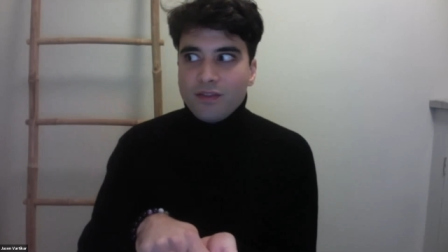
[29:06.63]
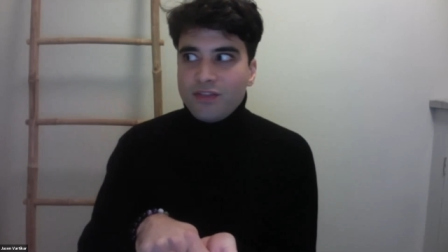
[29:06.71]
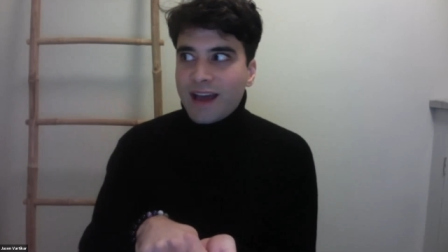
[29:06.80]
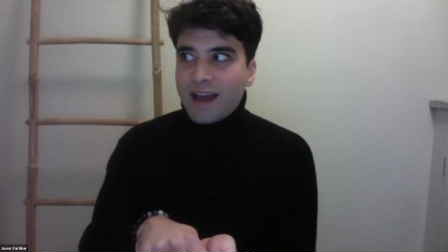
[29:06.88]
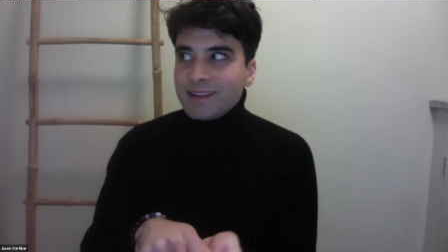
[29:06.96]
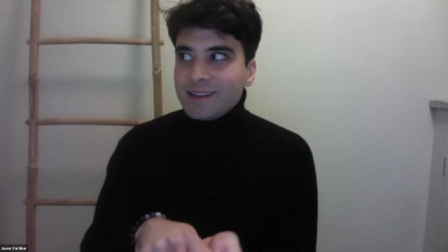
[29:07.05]

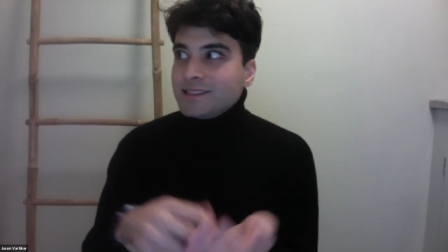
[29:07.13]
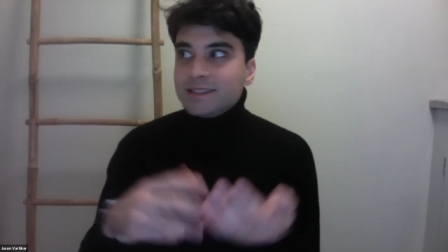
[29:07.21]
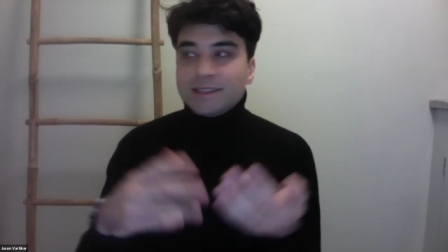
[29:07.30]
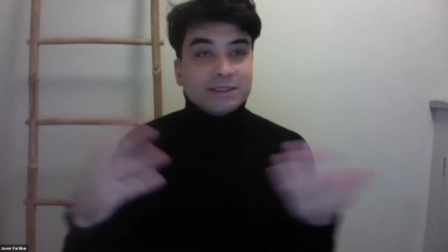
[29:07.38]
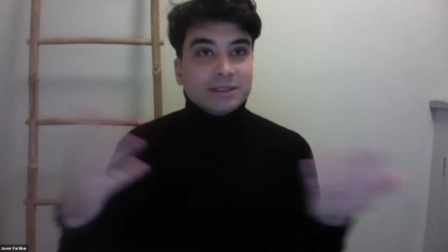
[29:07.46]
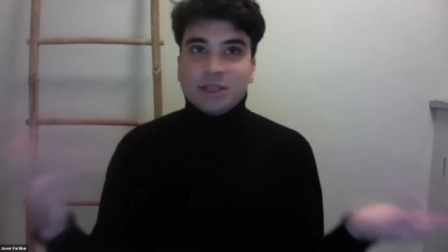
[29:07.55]
that
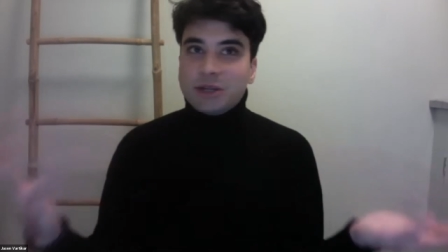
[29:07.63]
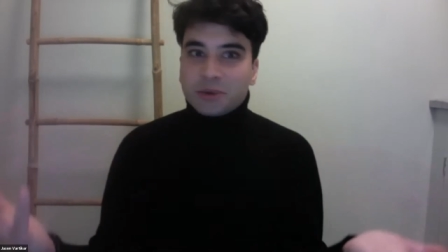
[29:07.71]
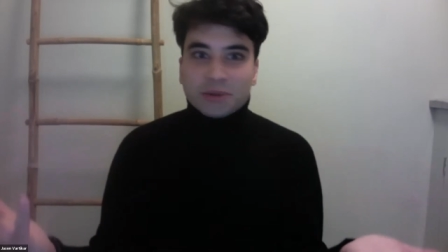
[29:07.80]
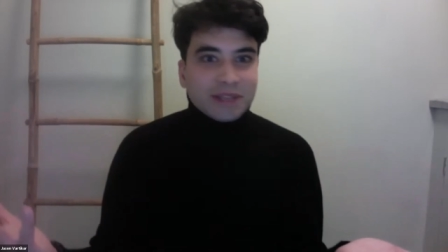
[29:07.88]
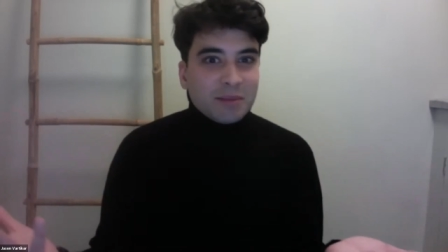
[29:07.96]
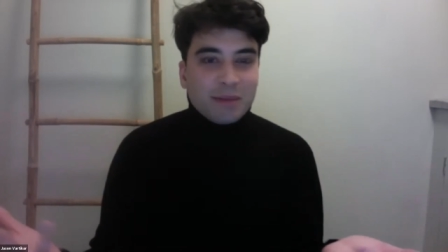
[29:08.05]
is
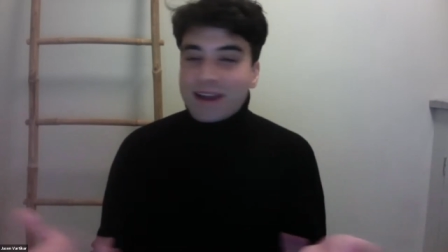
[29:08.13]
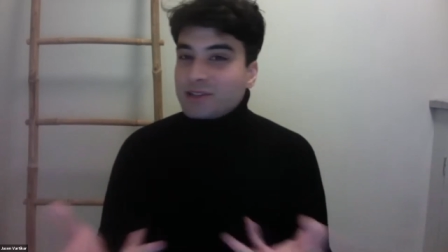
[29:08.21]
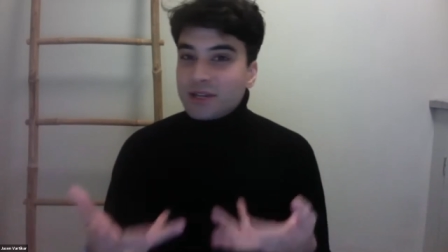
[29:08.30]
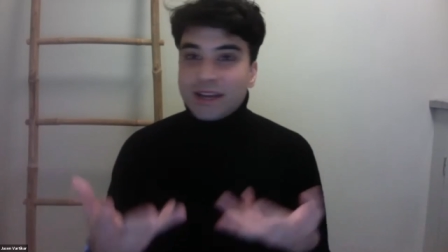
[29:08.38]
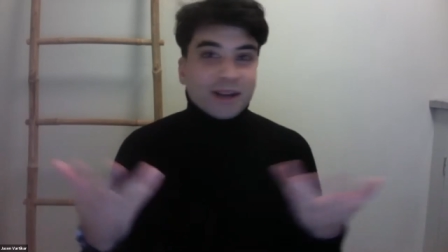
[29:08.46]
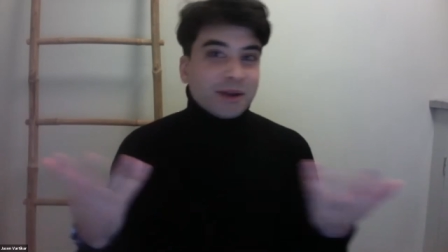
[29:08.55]
literally
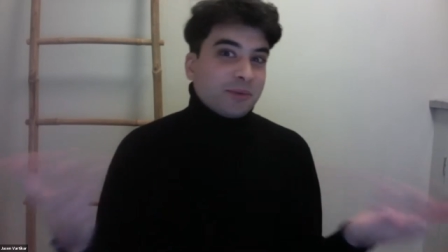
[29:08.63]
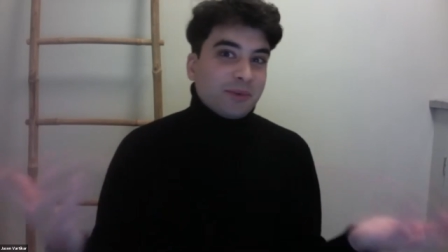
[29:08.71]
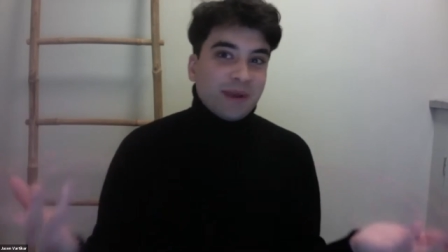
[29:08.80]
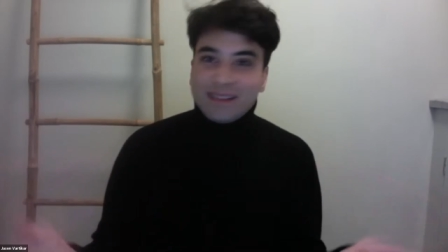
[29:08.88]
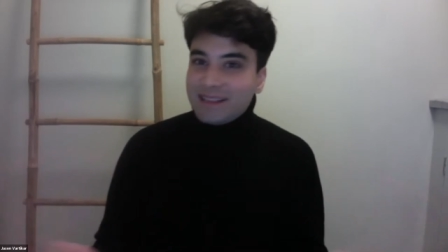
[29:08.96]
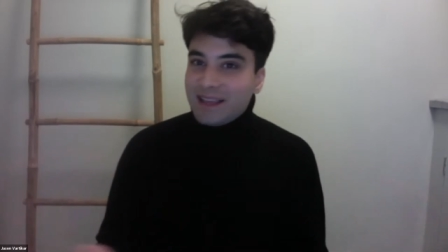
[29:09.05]
magic, right?